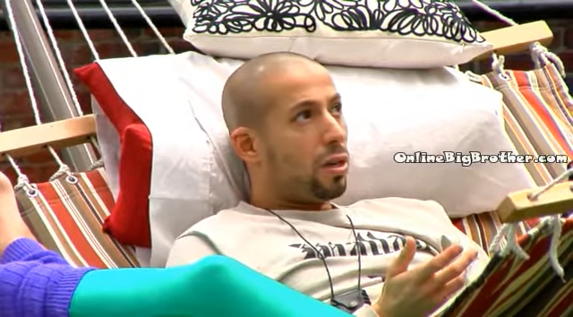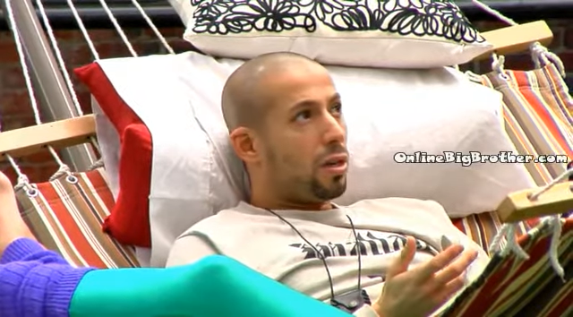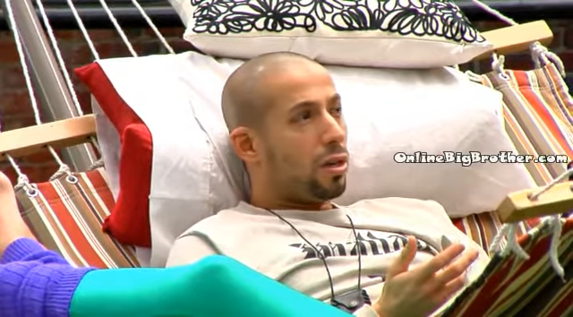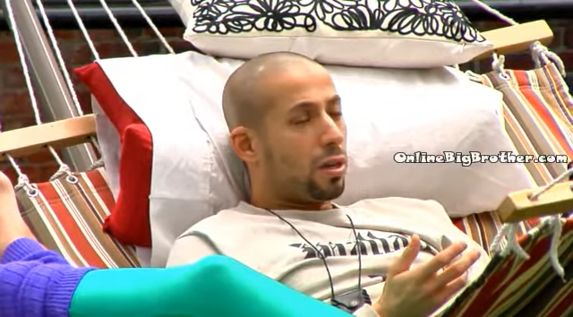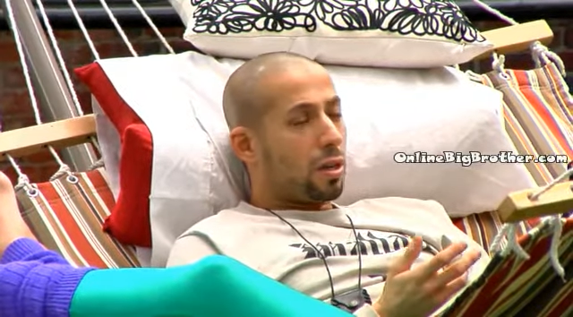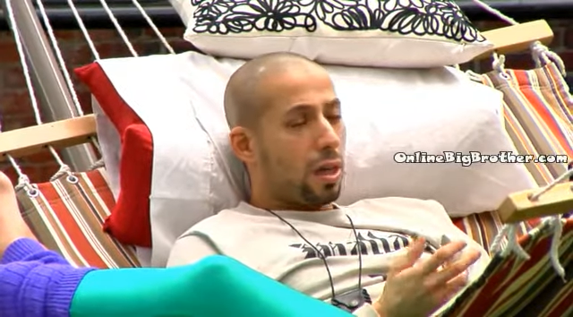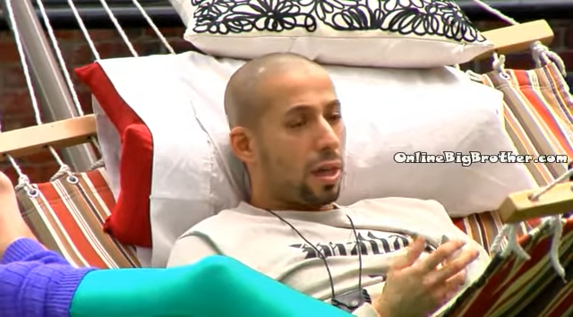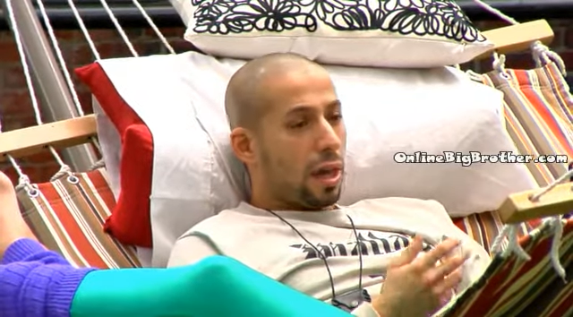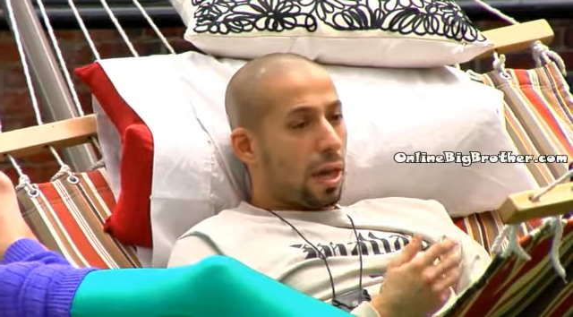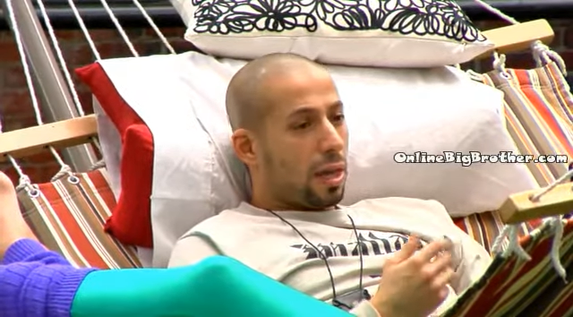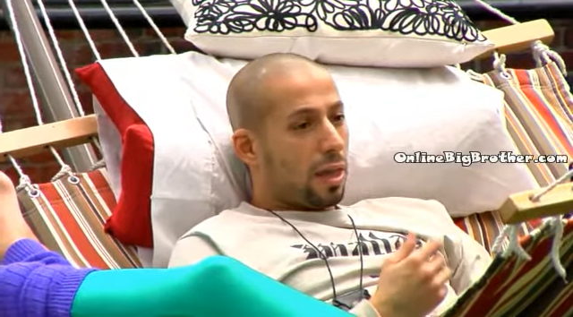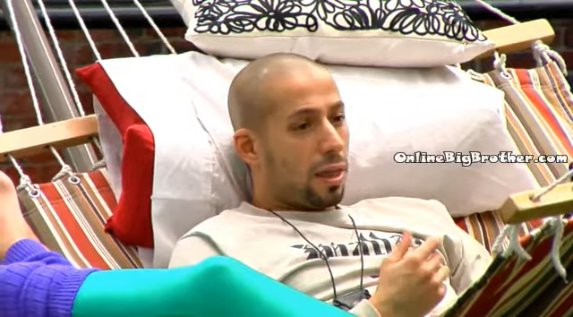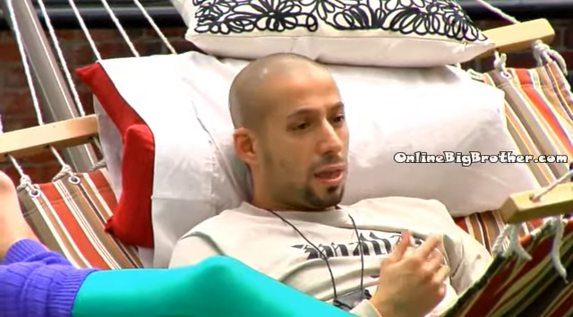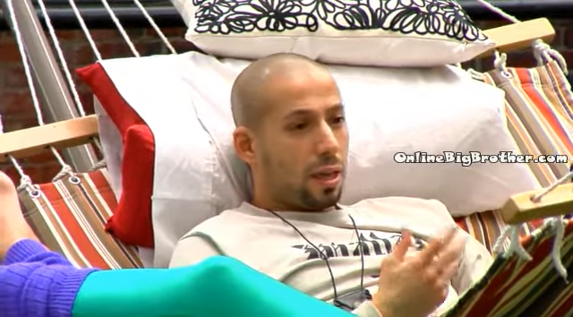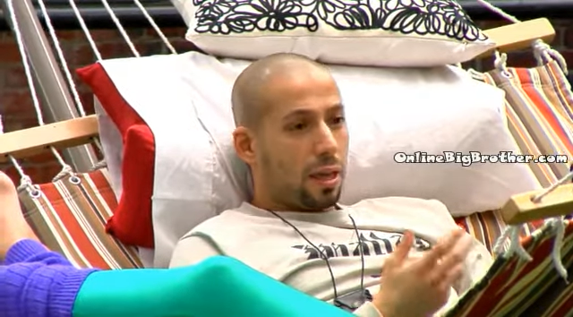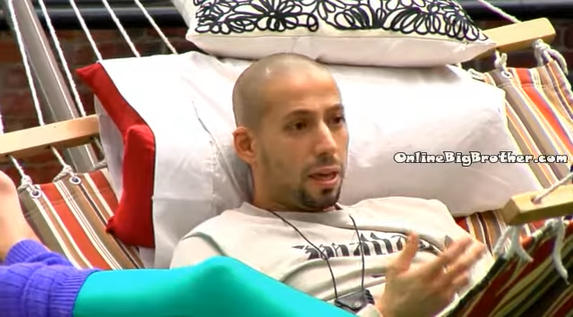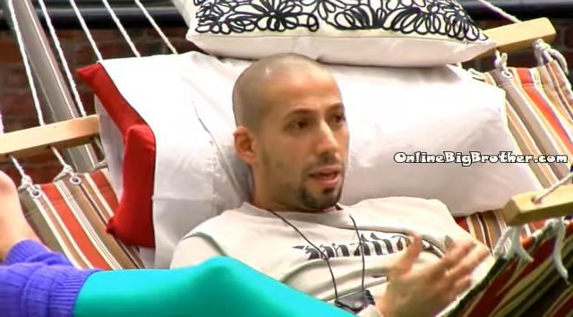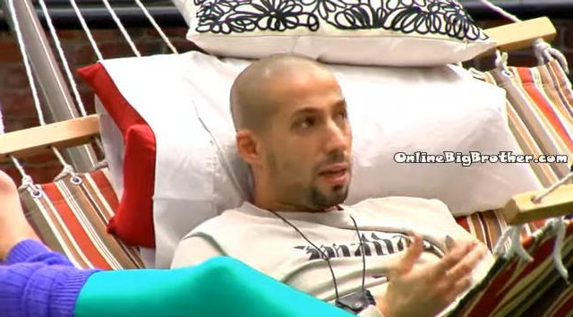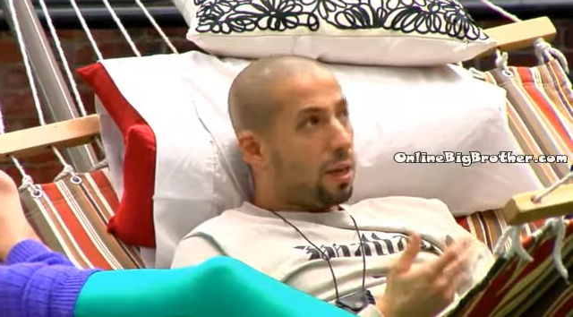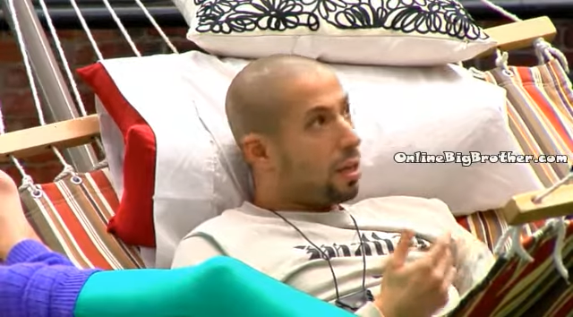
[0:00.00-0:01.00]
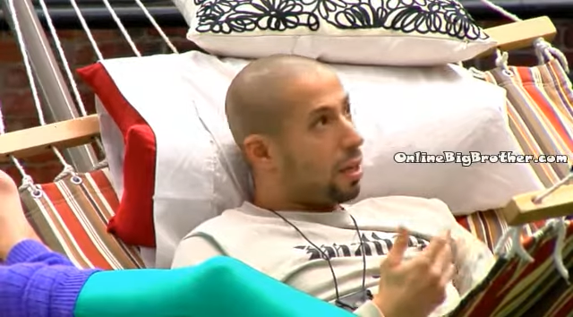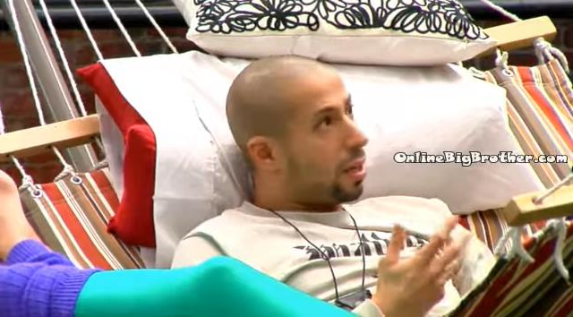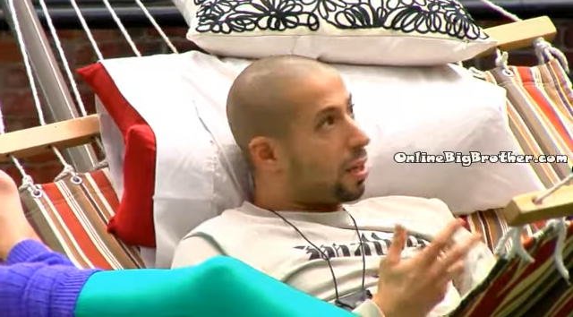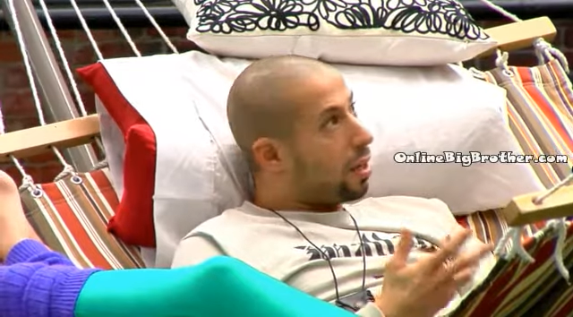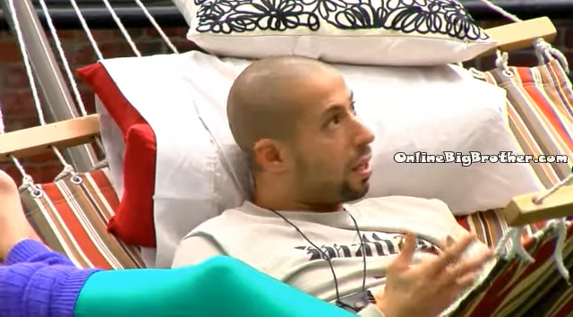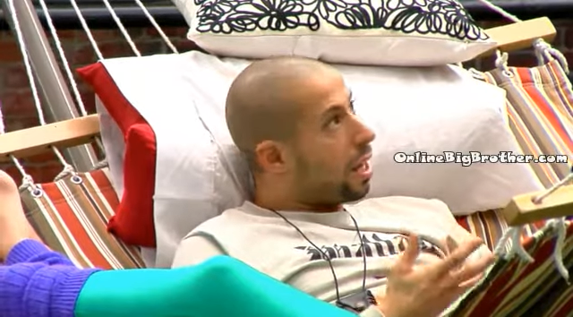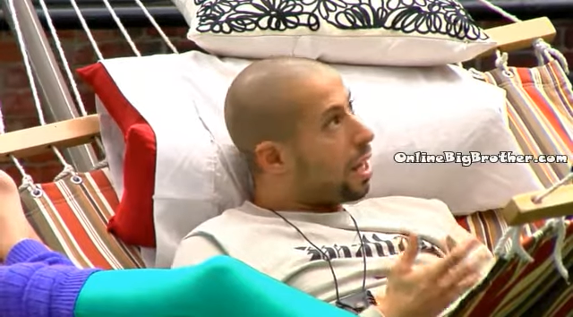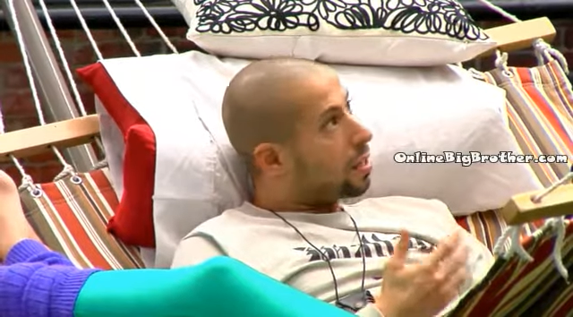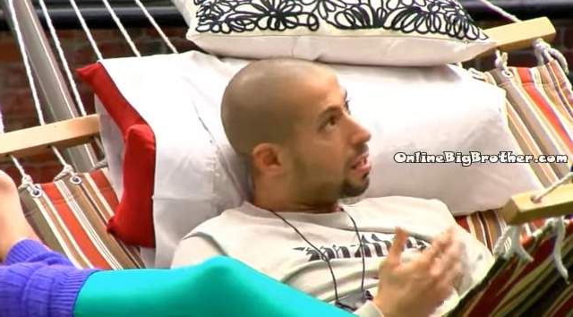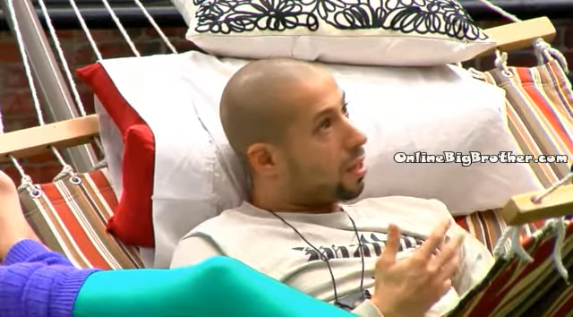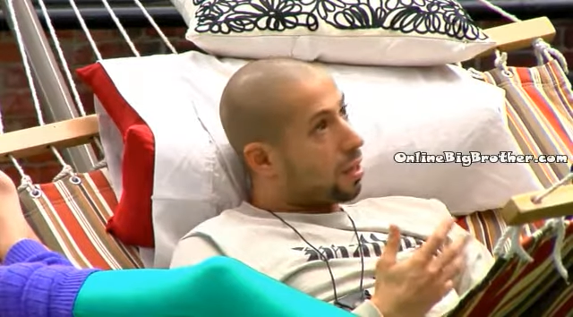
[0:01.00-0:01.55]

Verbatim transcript: like I think he literally has a